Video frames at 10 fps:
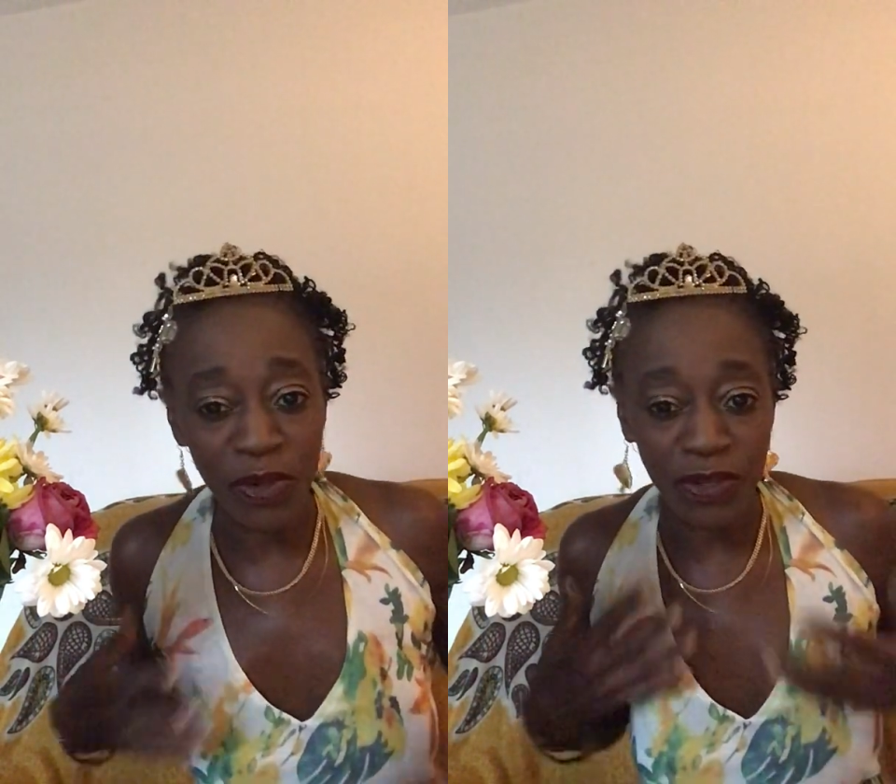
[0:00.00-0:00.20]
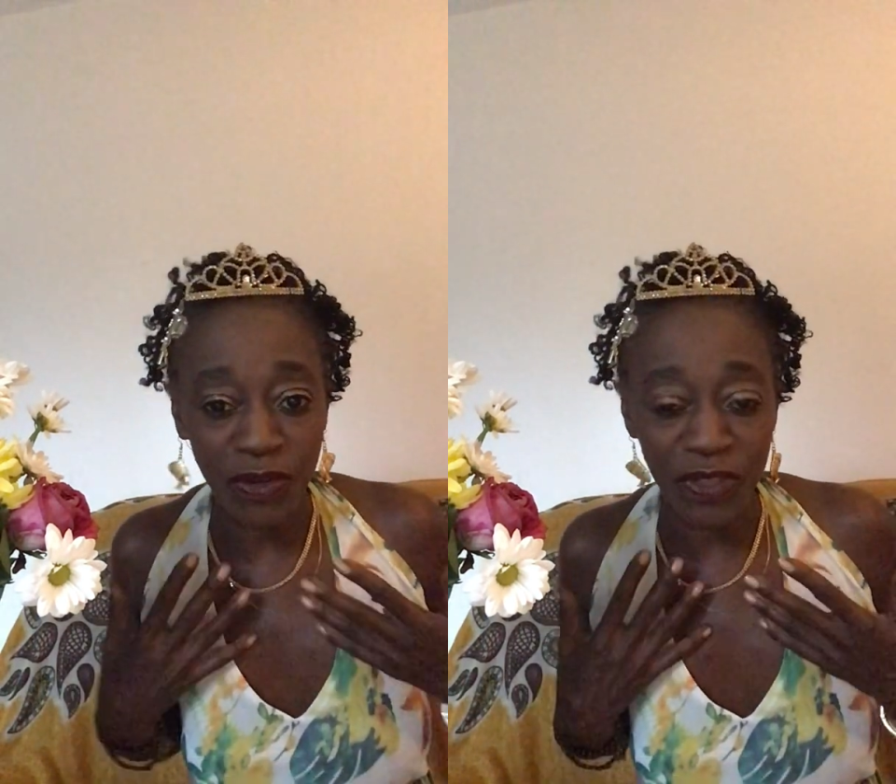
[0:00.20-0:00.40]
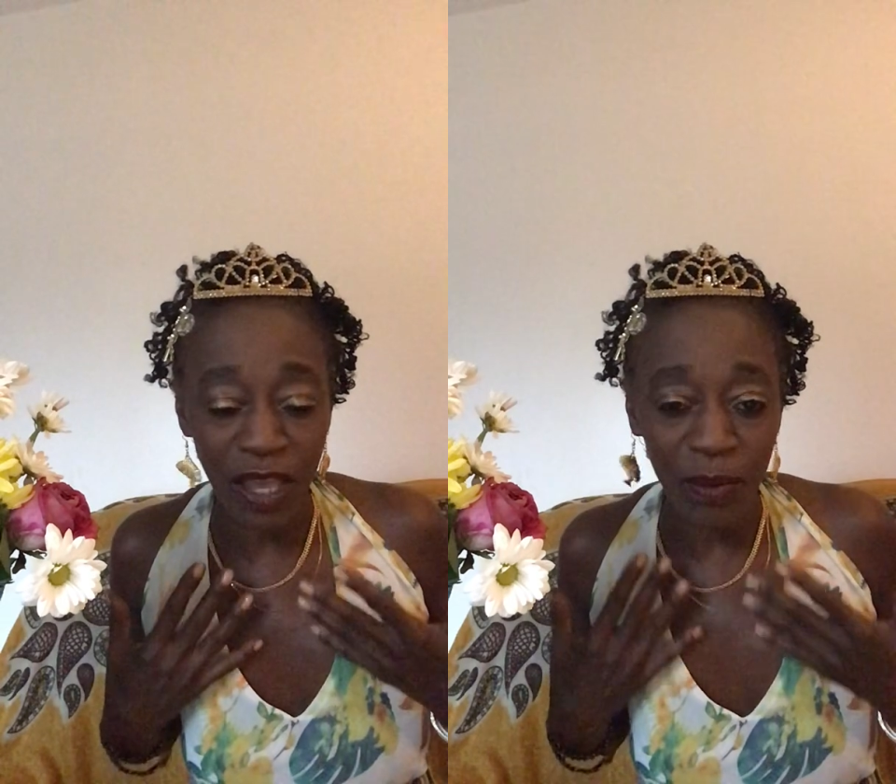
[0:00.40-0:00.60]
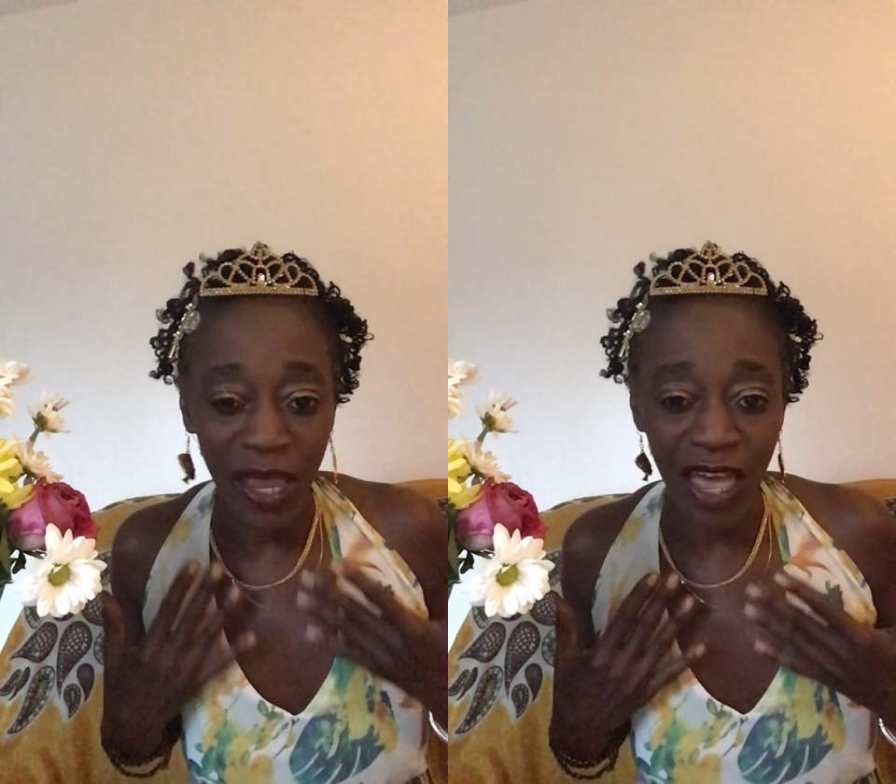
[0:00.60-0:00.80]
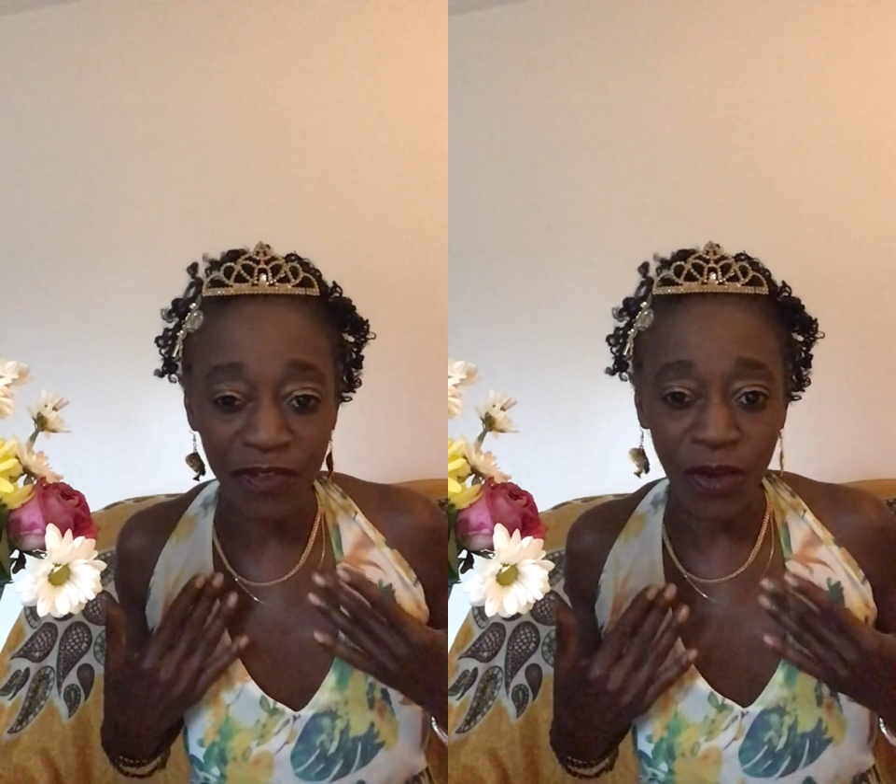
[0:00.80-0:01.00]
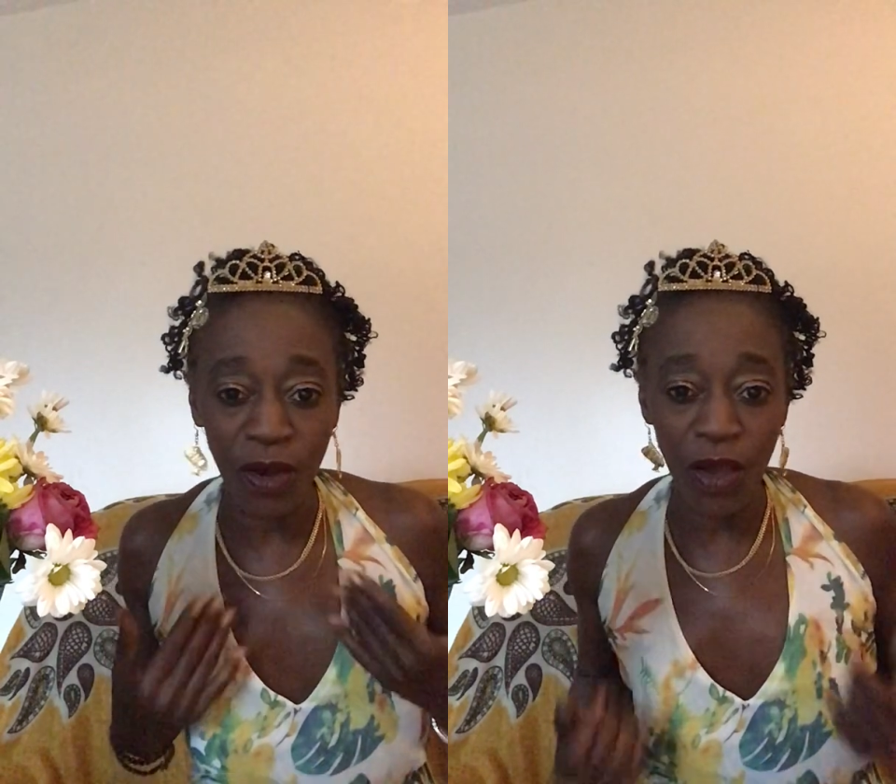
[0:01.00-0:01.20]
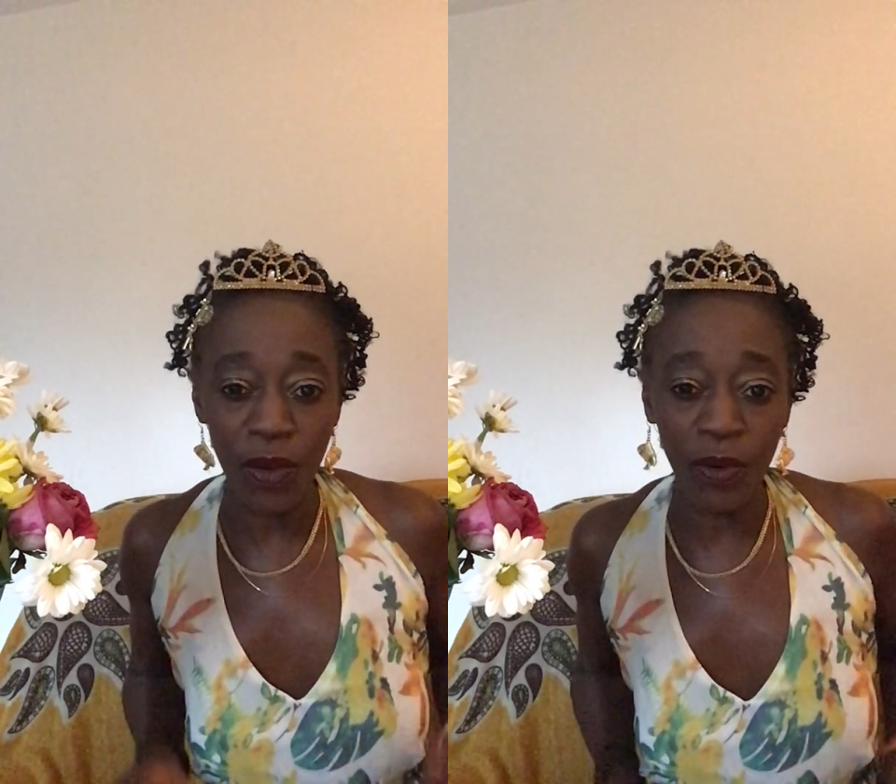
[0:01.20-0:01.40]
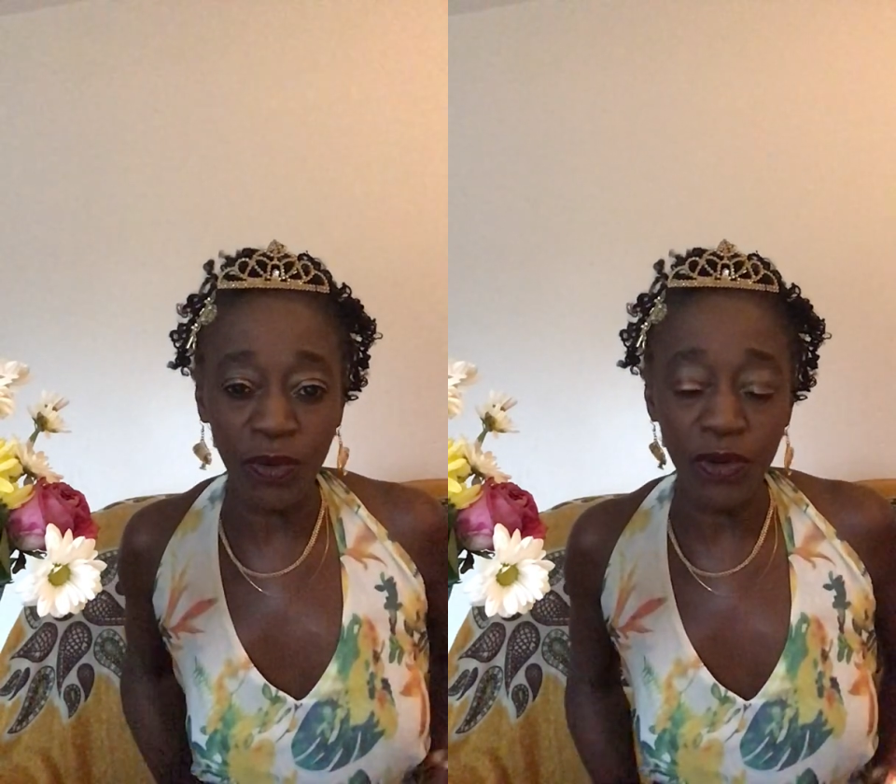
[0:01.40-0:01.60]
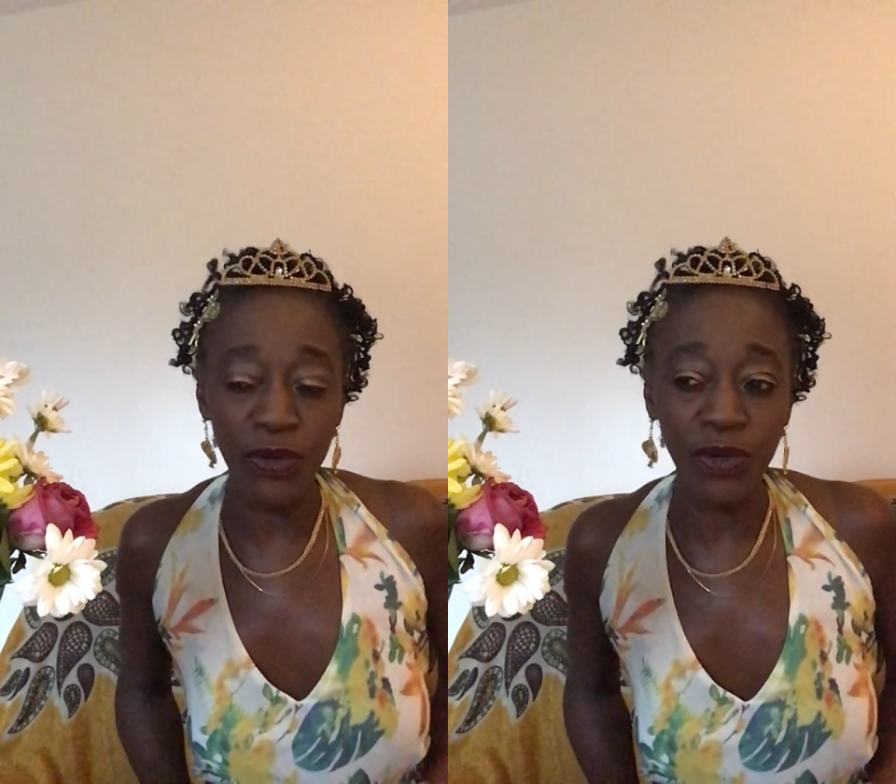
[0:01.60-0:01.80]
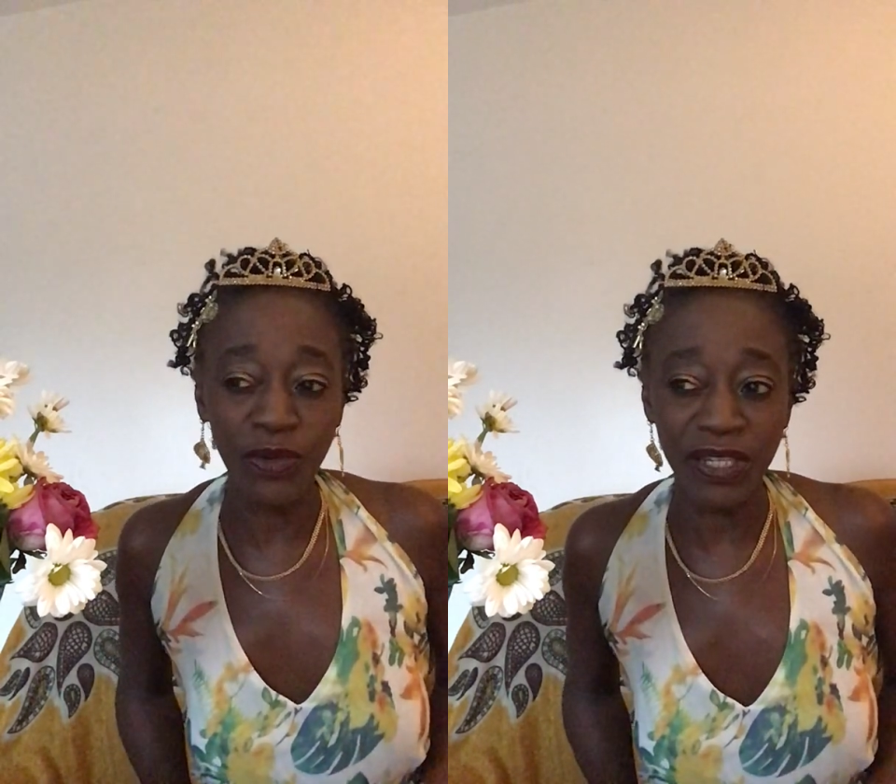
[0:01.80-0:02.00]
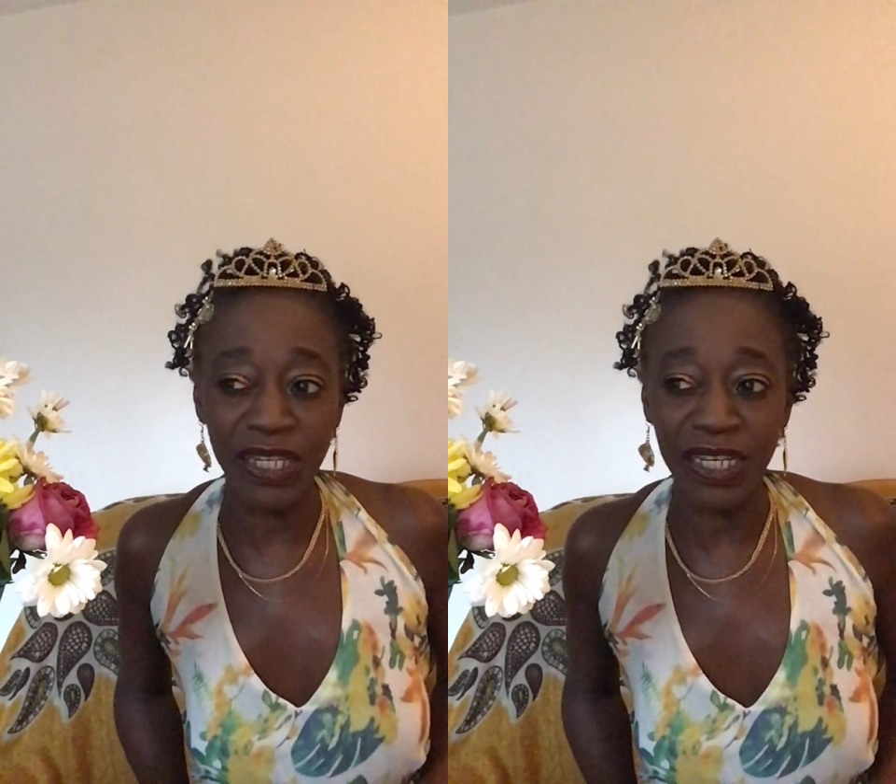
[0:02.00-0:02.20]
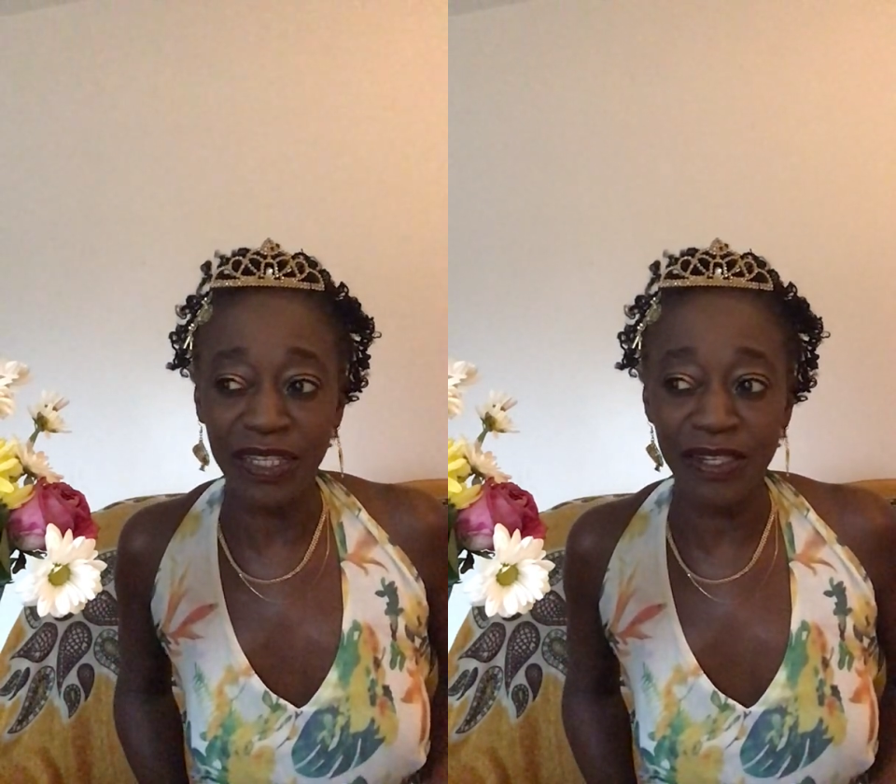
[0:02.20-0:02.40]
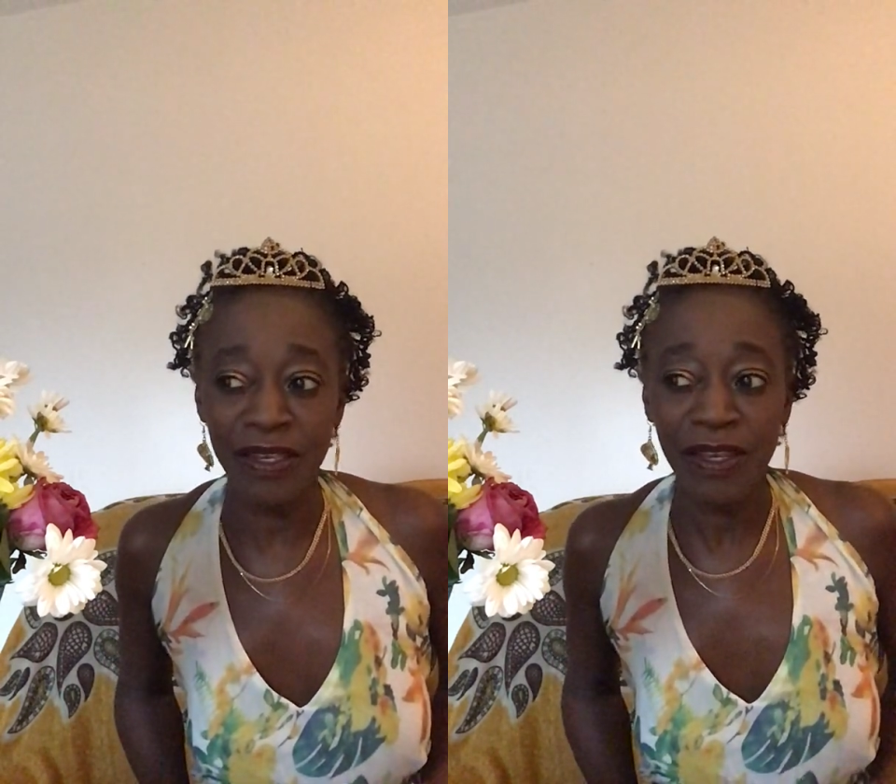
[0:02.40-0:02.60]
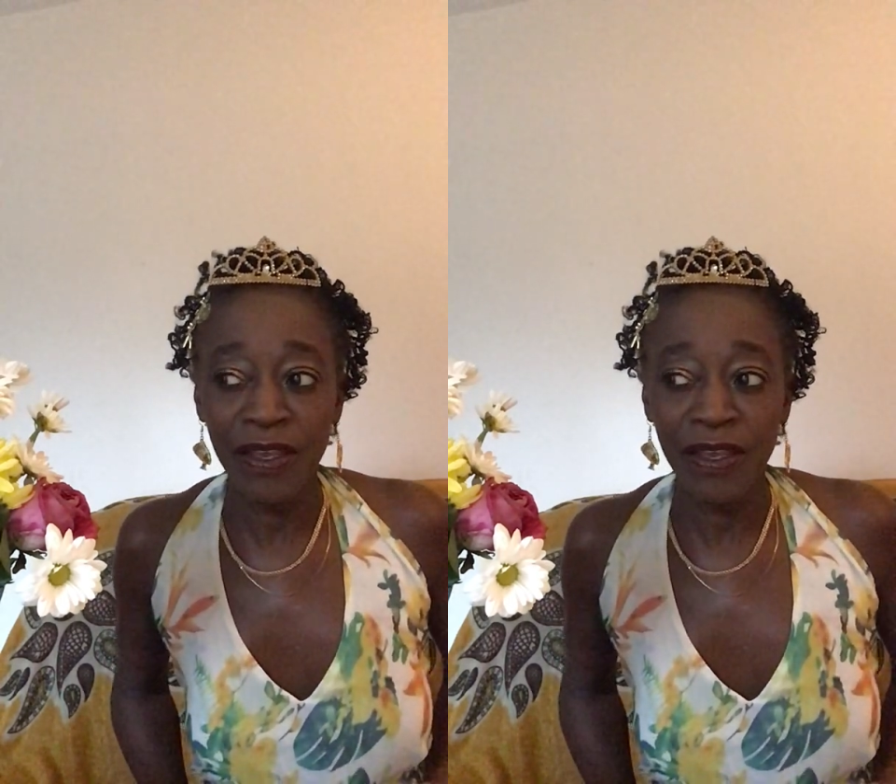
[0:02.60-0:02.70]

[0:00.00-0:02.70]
it's good that we have our own new seeds